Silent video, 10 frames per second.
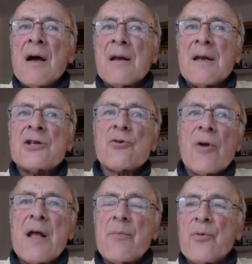Let's
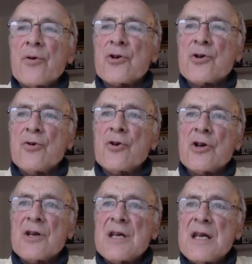grant Bush good
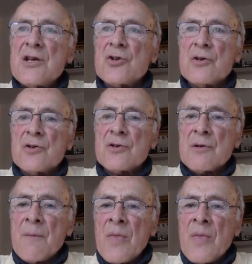intentions,